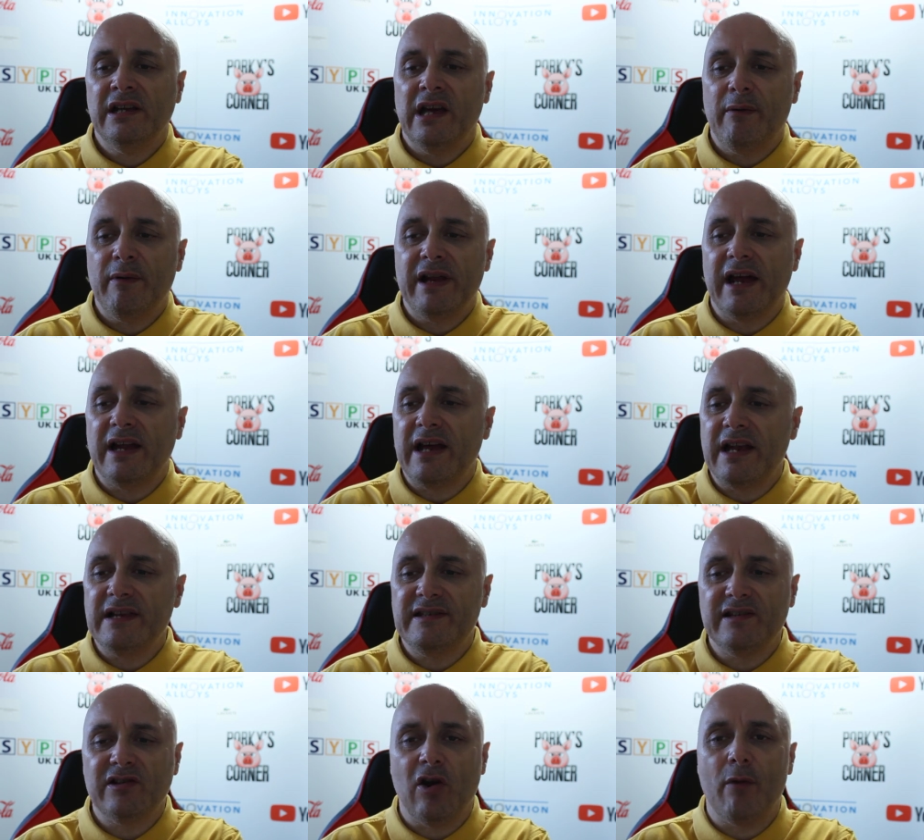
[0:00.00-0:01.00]
I mean,
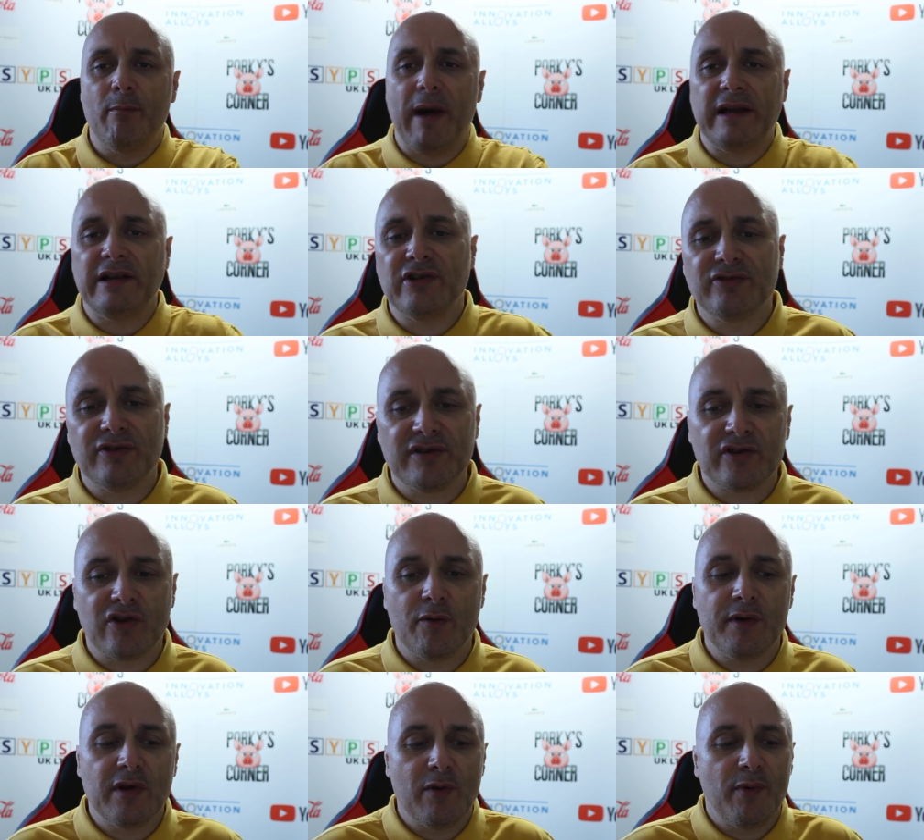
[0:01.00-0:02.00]
he got mandatories
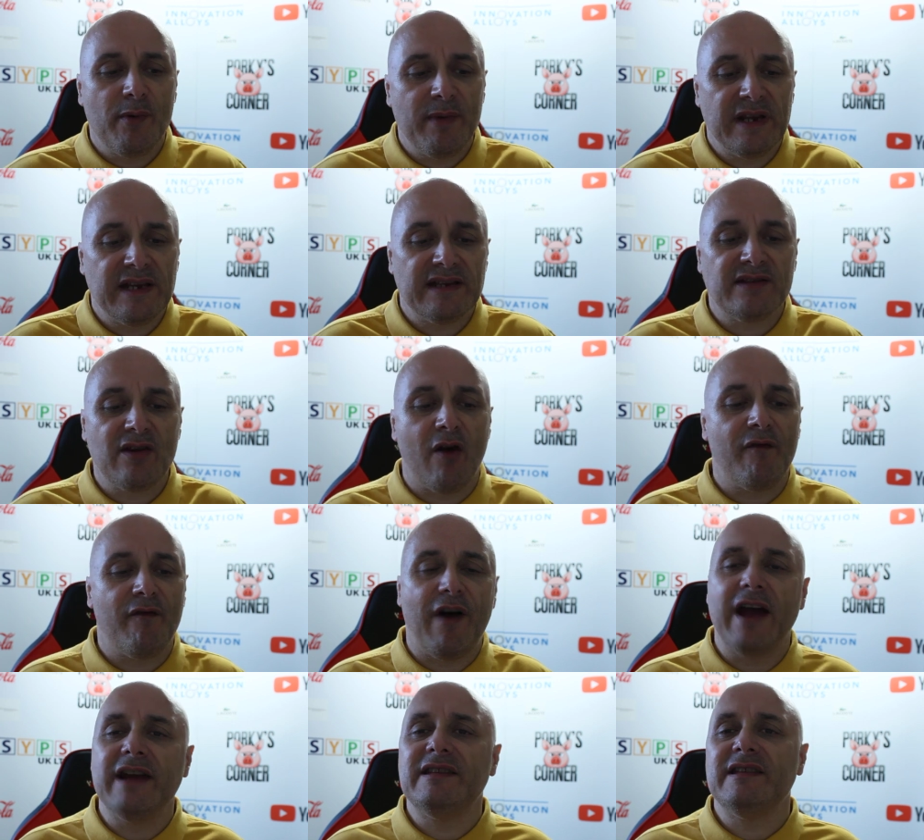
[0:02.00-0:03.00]
coming up. I mean, he's not
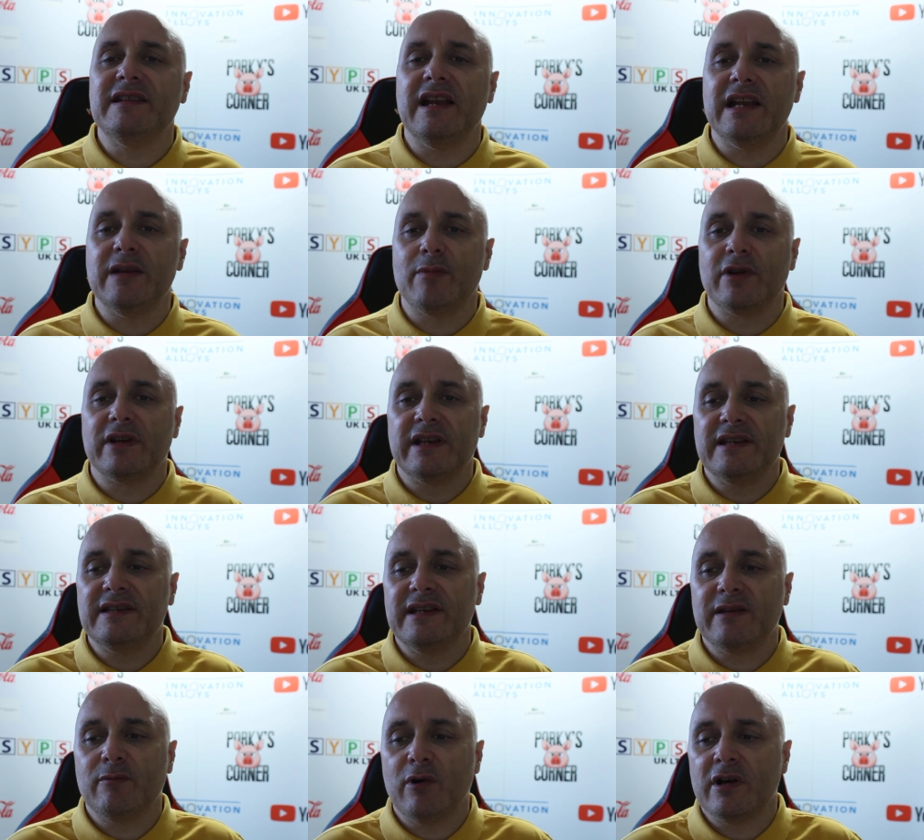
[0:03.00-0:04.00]
fighting anybody, is
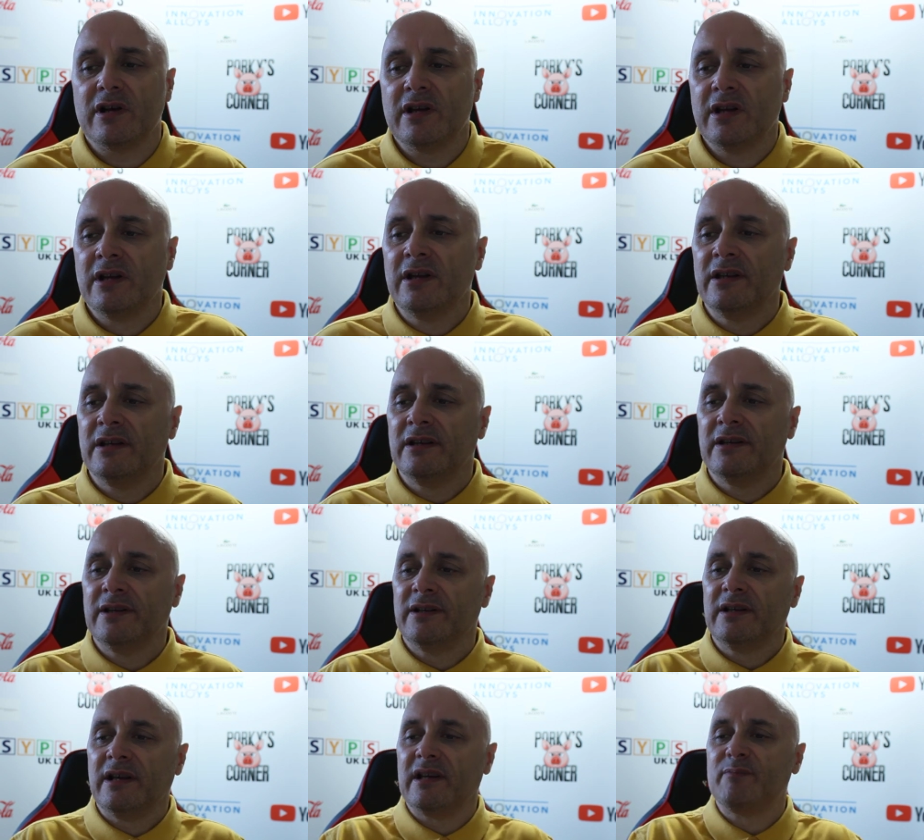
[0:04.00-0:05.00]
he? What
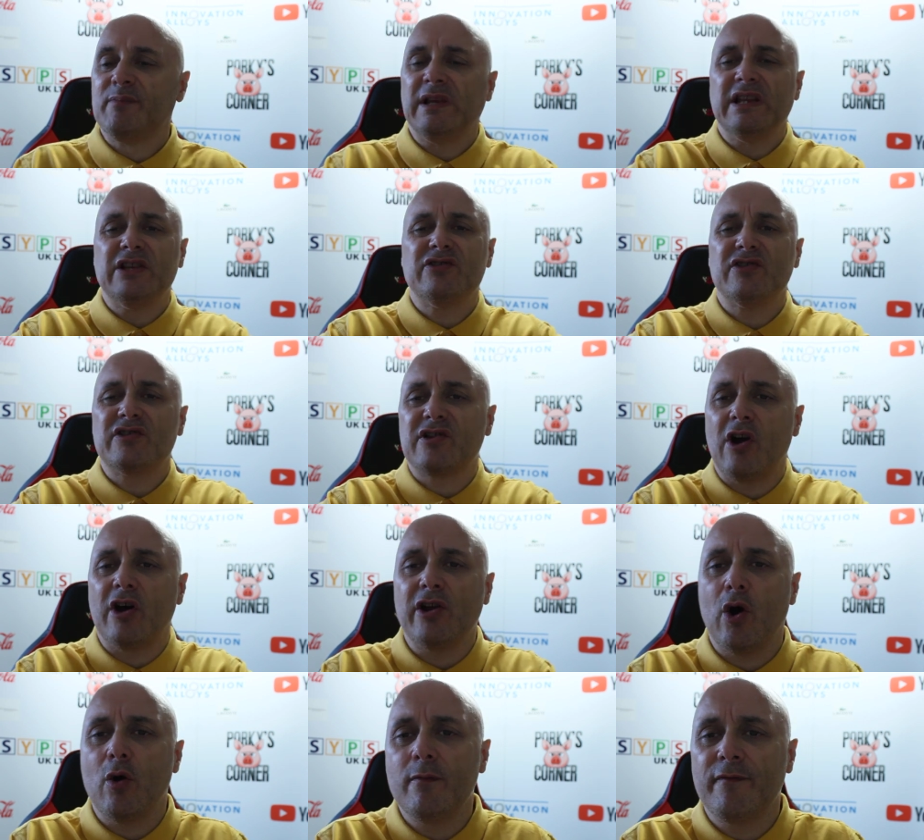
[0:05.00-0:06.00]
has Billy just
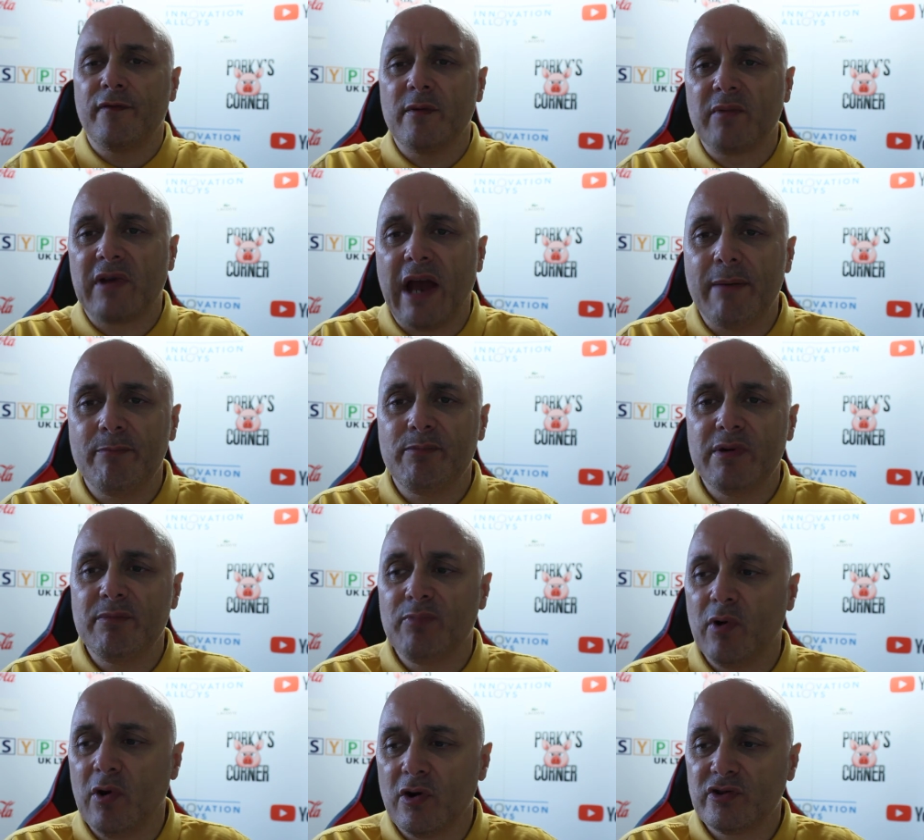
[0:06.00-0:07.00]
gone home from camp
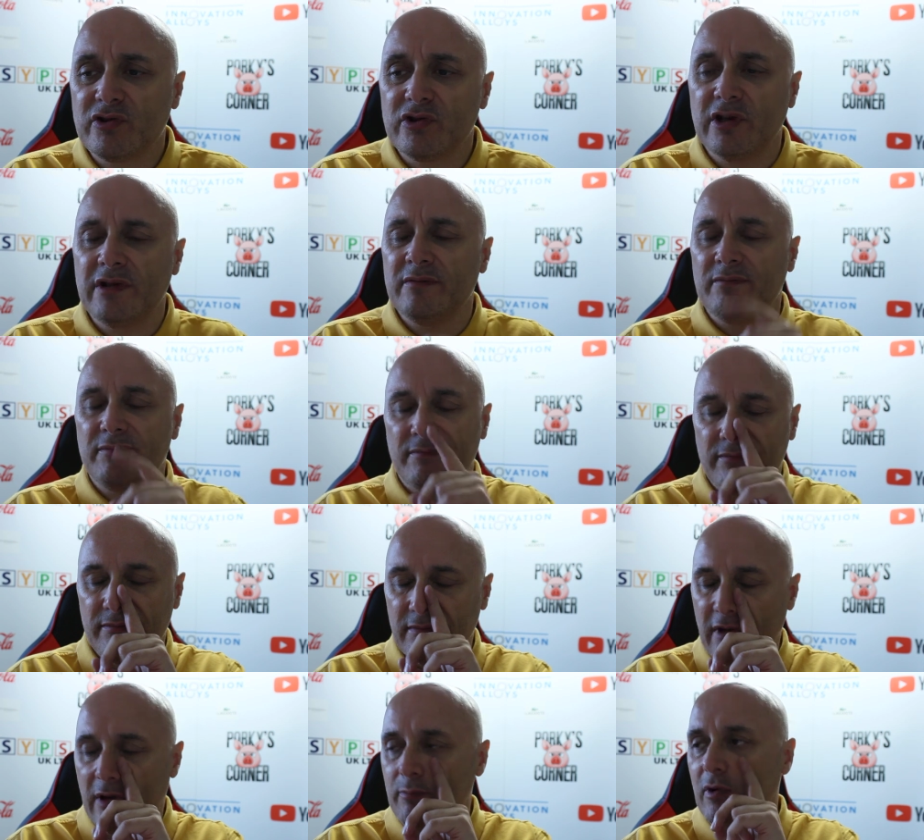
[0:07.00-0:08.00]
in Port in
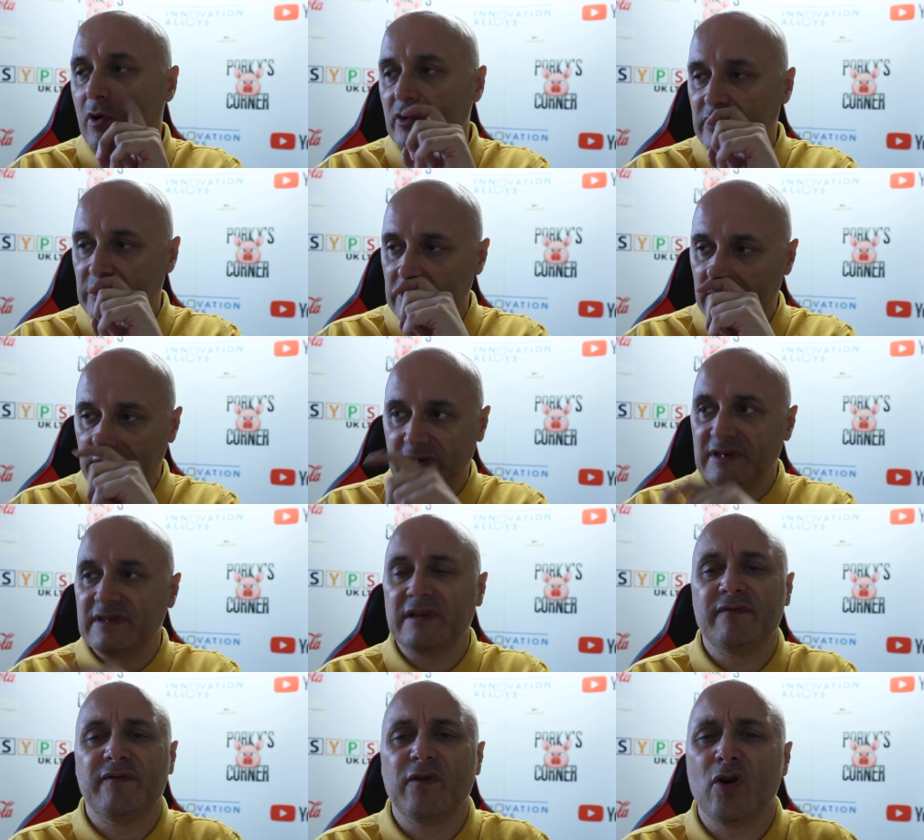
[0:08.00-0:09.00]
not Portugal? He's
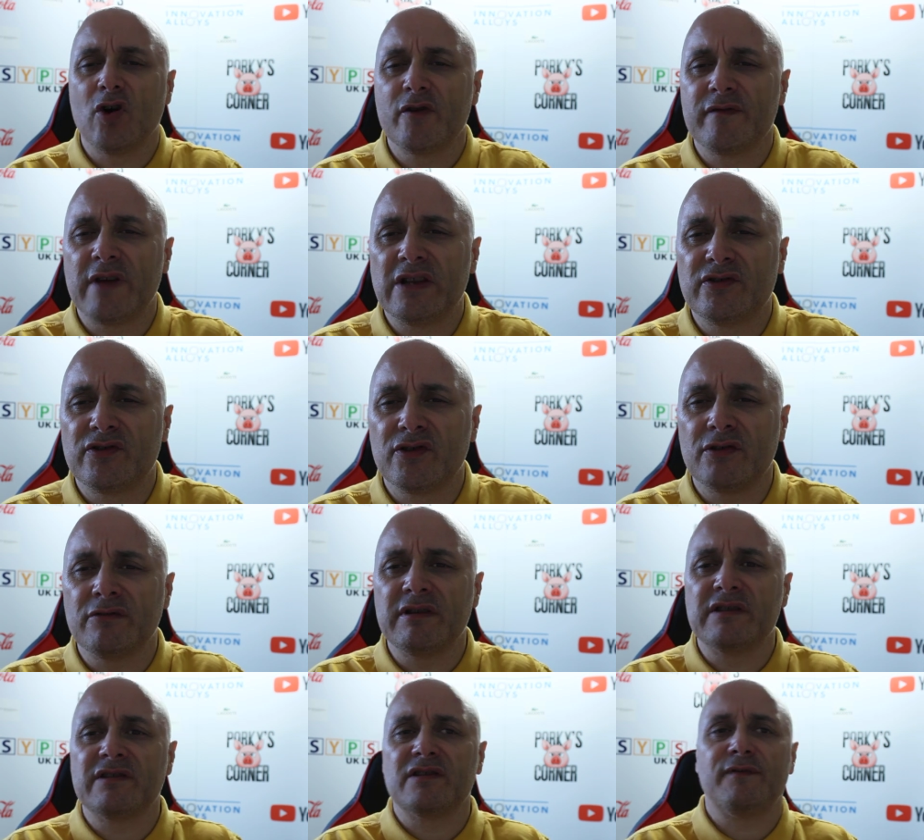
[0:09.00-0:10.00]
in Fuerteventura.
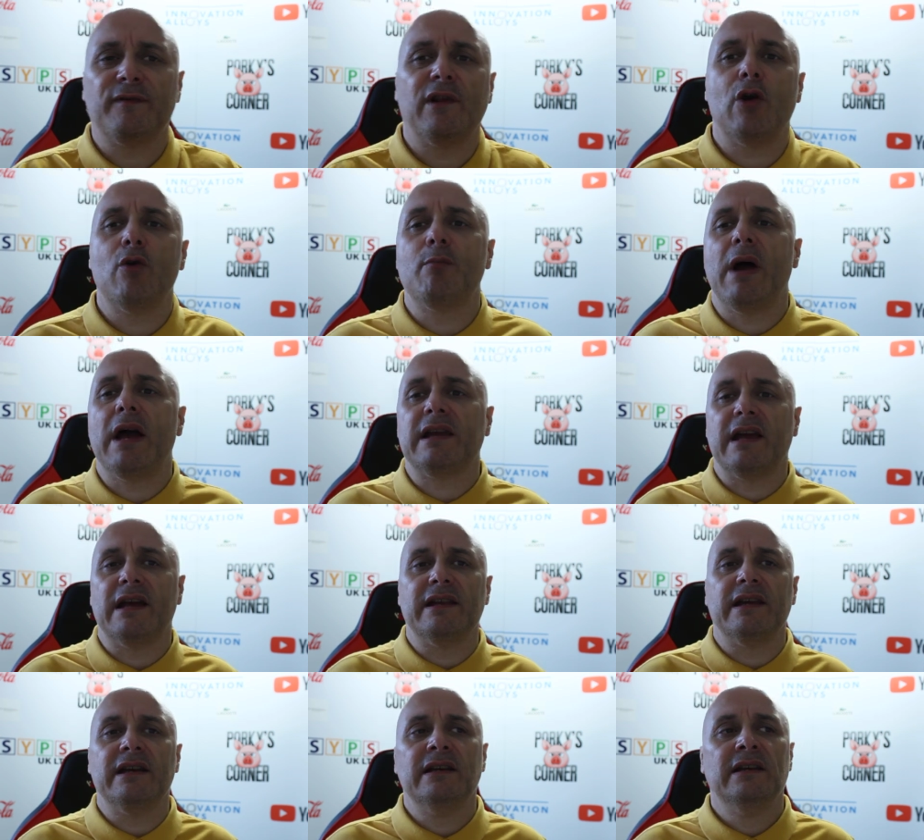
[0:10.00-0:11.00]
He's just flown back,
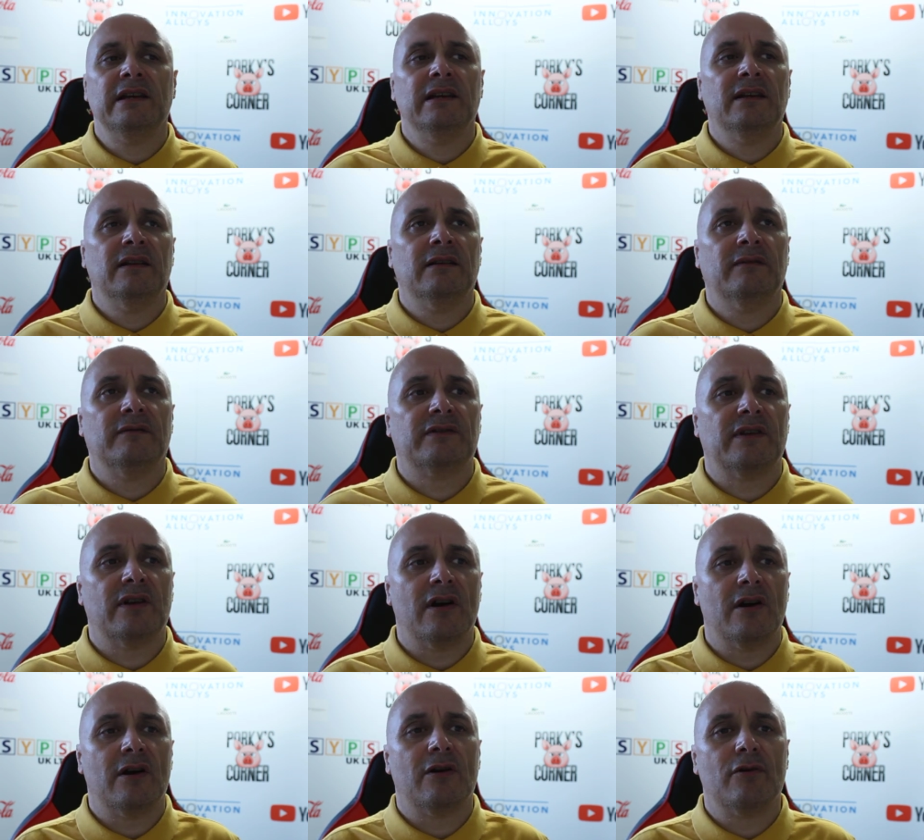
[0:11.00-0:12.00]
and he?
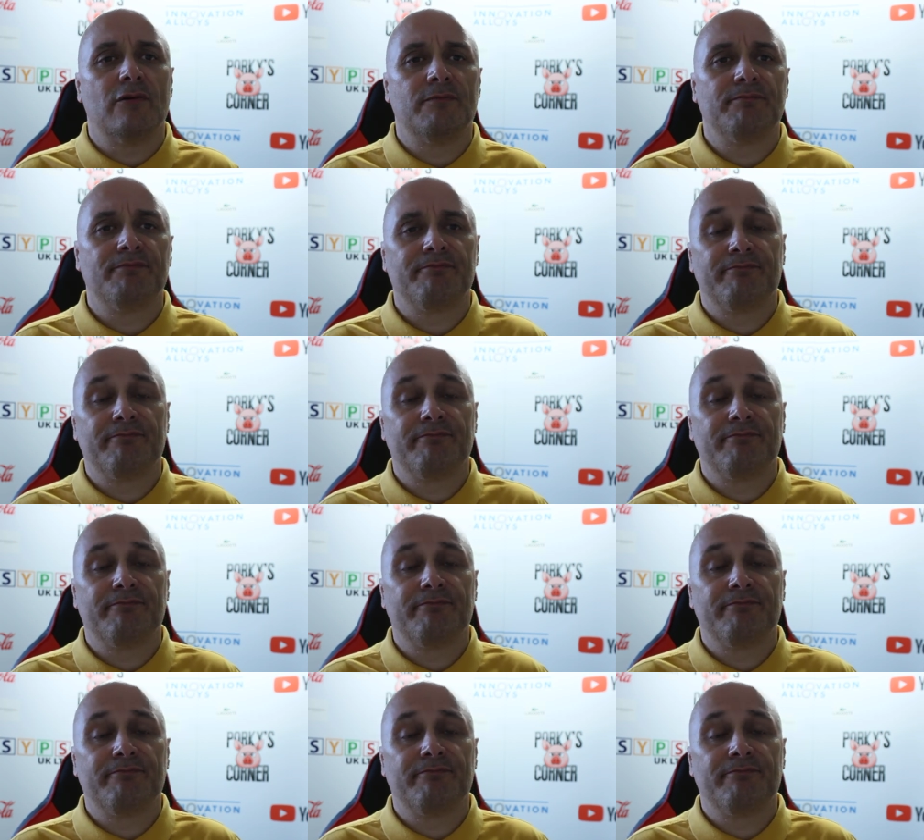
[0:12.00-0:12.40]
So